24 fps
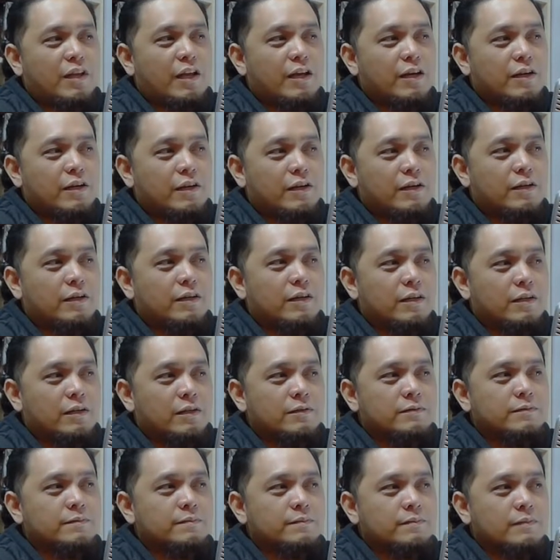take
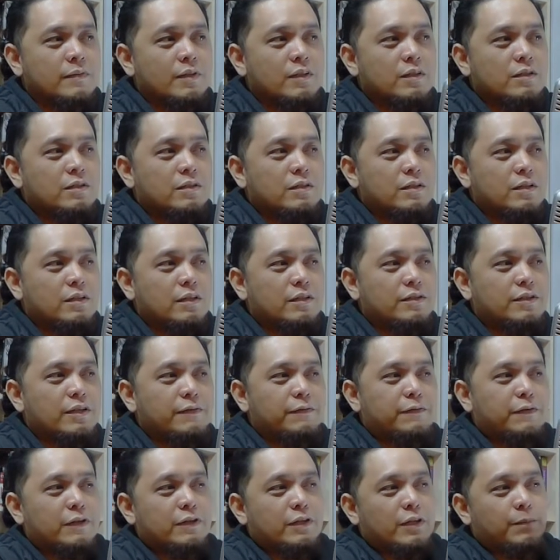a
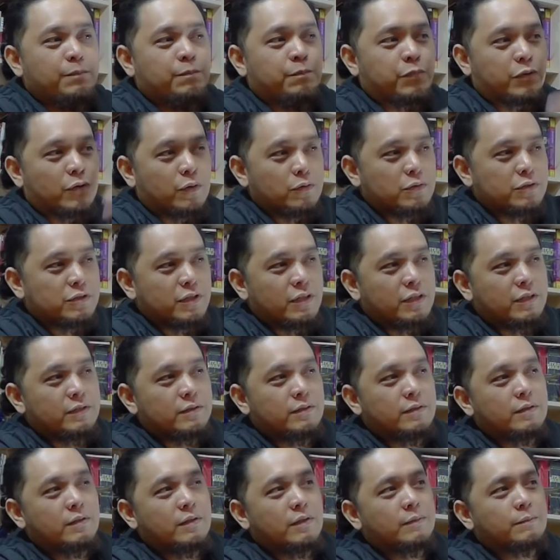different approach
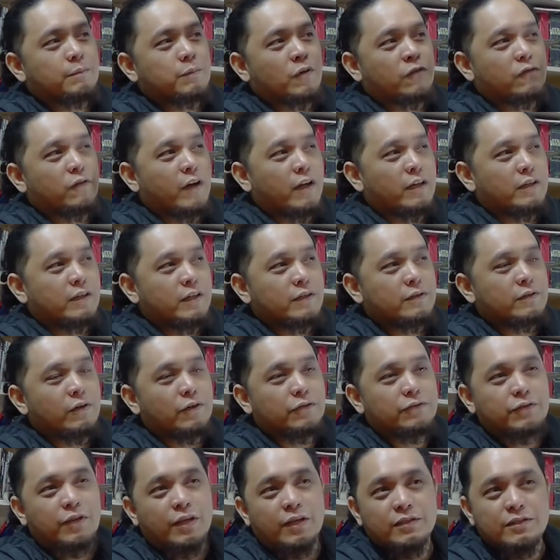in providing
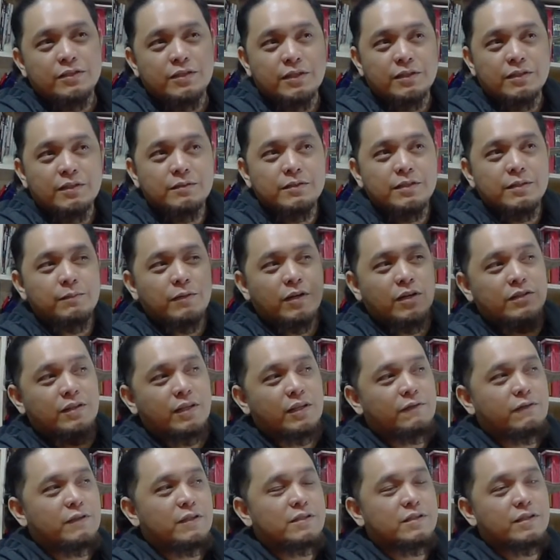content sa
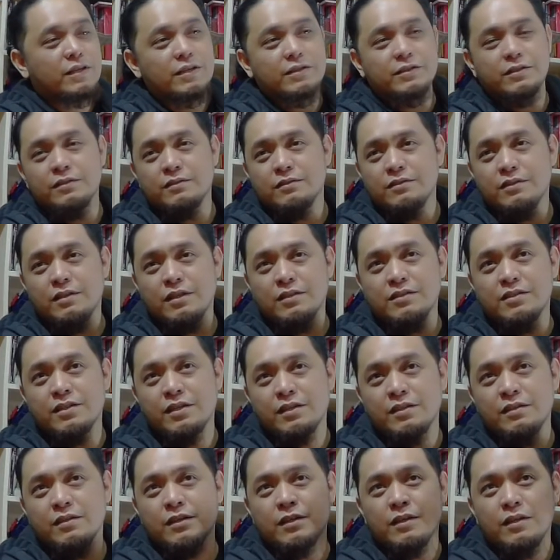mga TV stations.
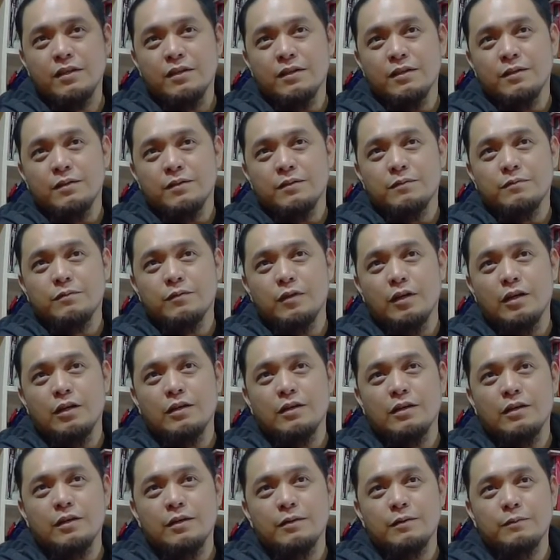Let's say,
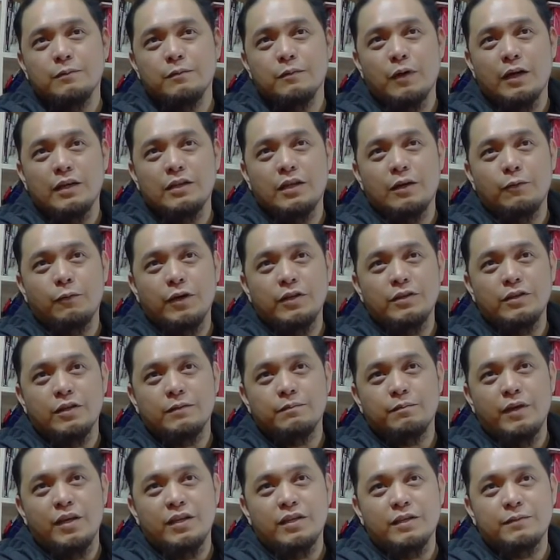why
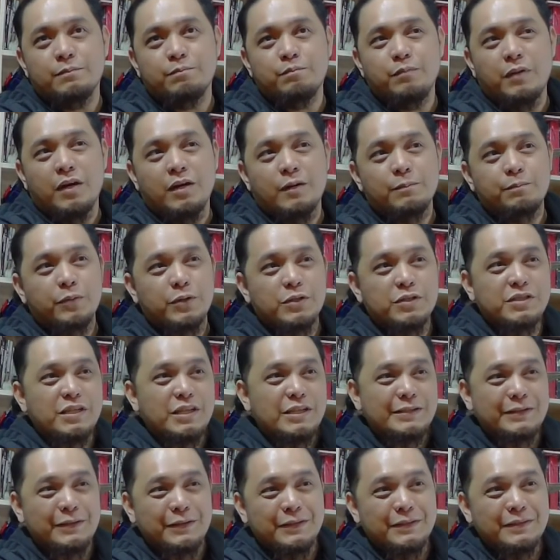not make it parang per
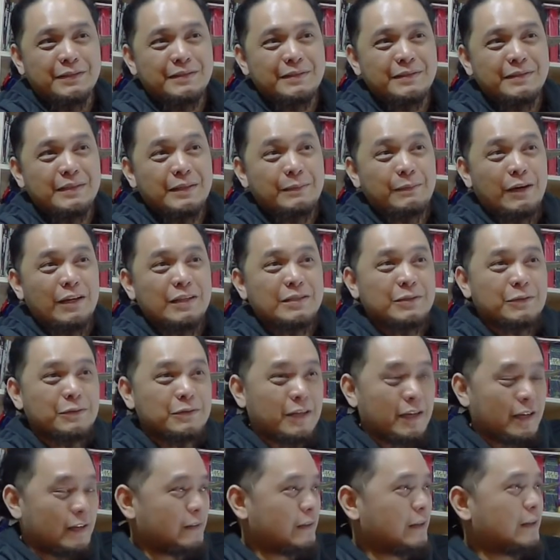season, diba?
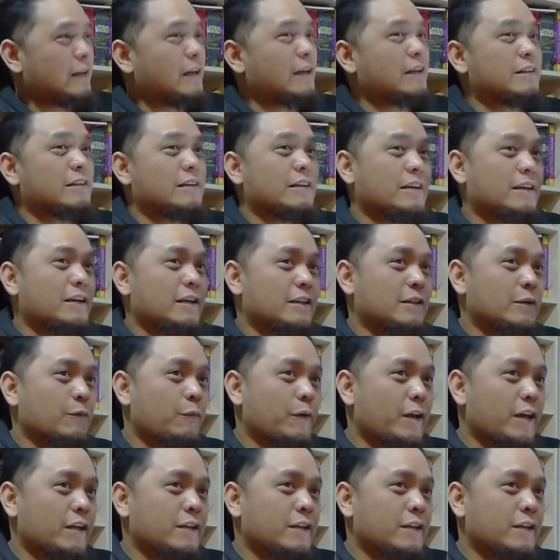So that, in a